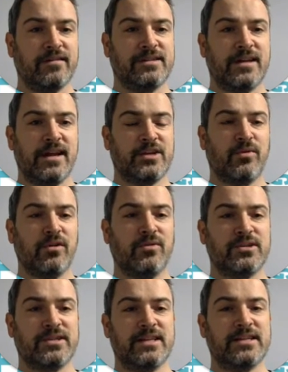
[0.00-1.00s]
It's one of those
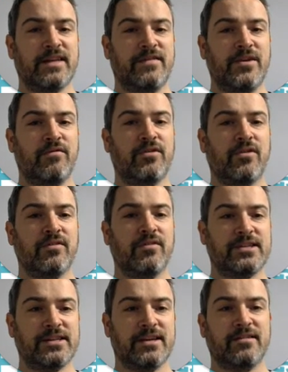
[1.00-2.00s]
things, if you've got the
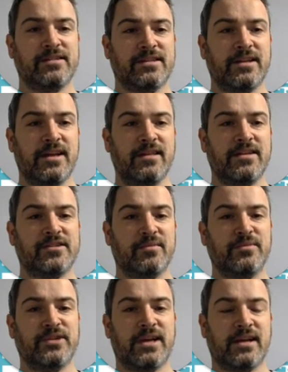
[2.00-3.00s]
skills in this
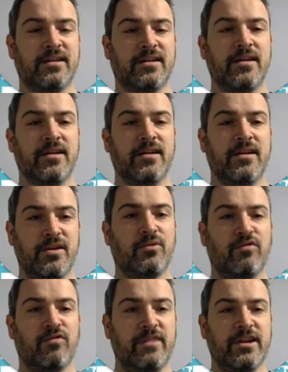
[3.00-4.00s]
subject, you can go
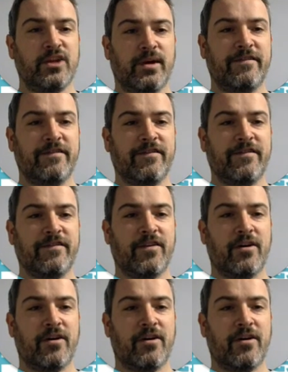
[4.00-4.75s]
really quite far.